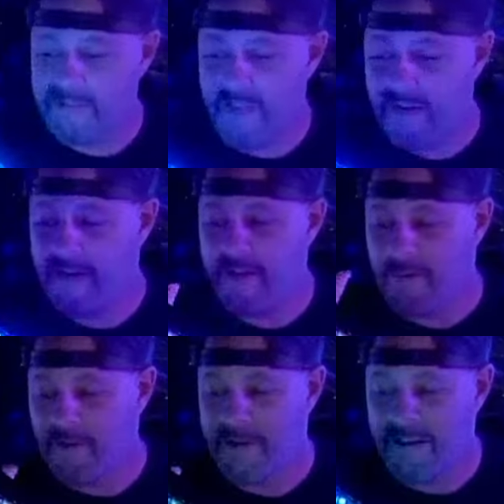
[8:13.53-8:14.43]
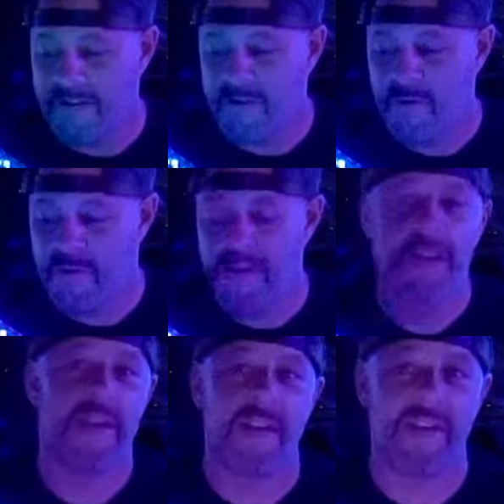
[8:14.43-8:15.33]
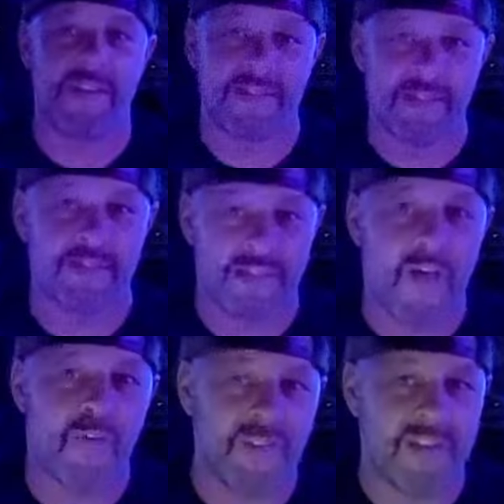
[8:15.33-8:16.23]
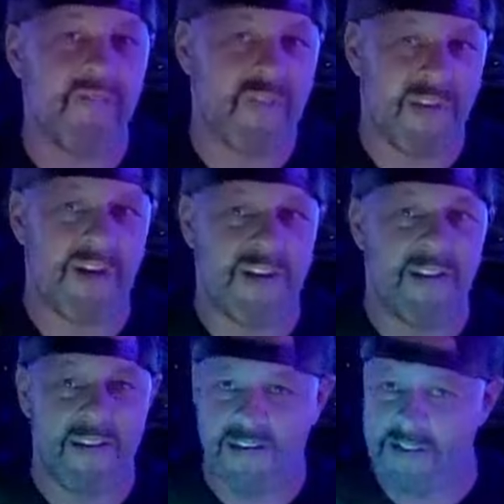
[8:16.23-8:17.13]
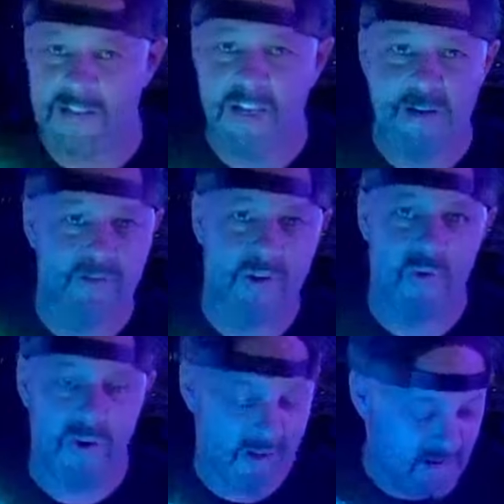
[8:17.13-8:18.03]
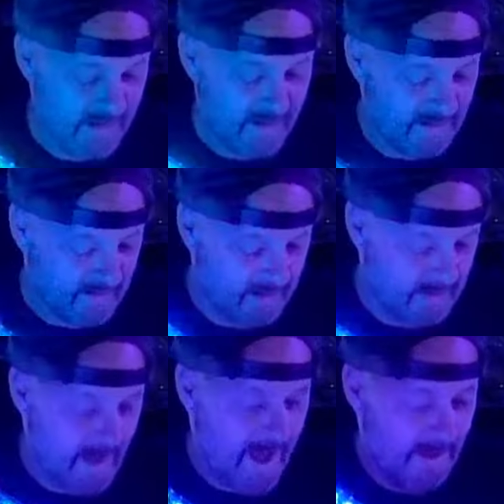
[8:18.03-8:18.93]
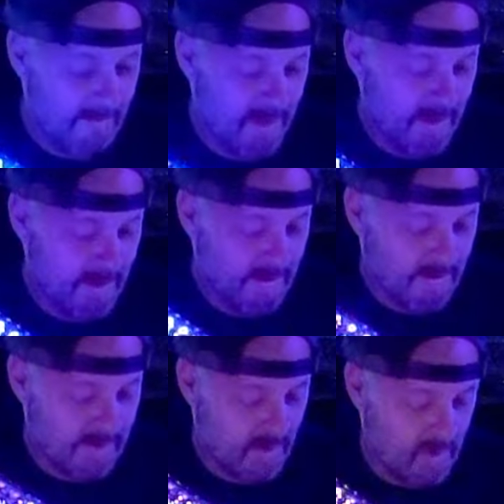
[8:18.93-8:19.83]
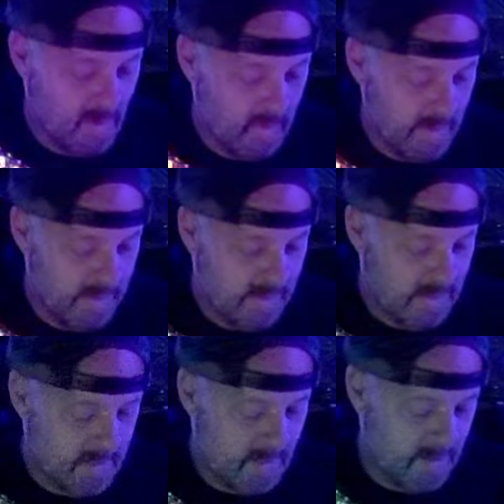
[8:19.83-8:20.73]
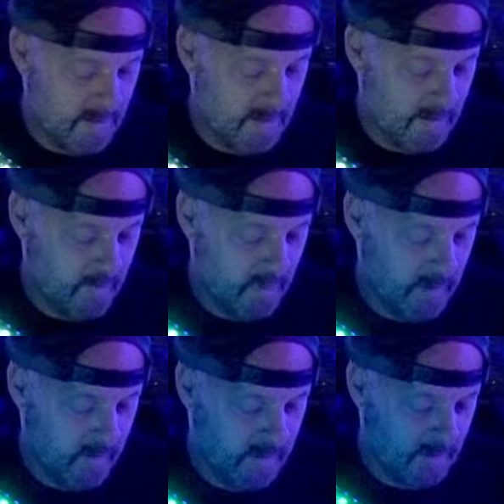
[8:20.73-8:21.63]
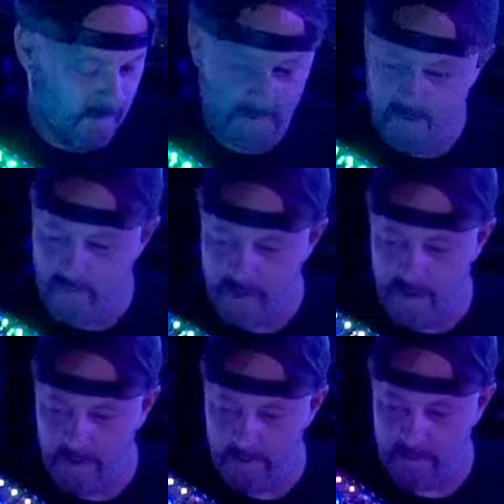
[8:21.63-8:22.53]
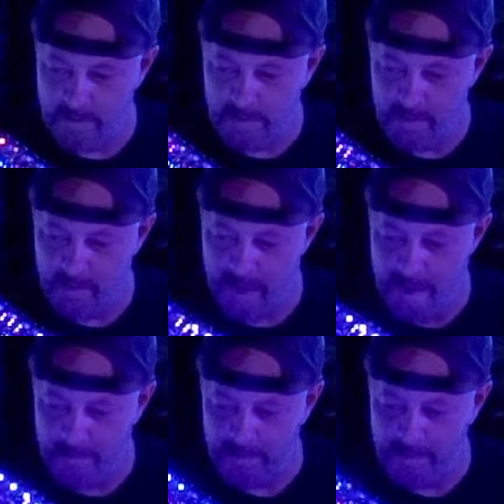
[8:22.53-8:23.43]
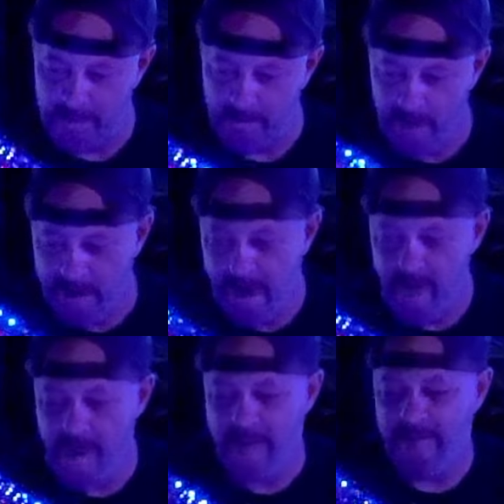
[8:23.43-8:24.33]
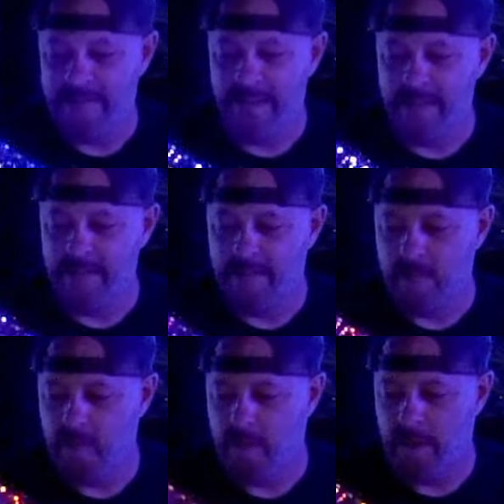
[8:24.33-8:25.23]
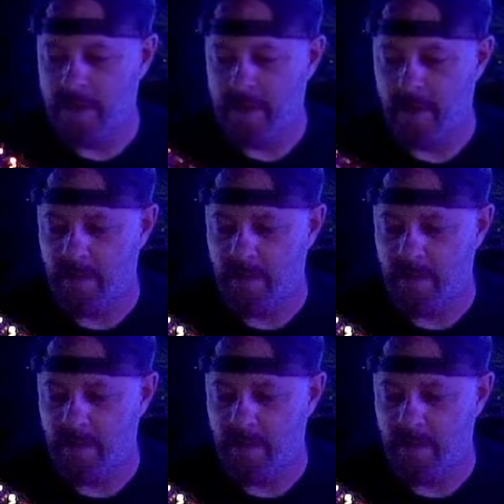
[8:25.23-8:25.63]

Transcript: I'm standing here looking into it, it is definitely infinity. It just keeps going. It doesn't stop. So let's play with different colors and see what happens. Right now I have it set into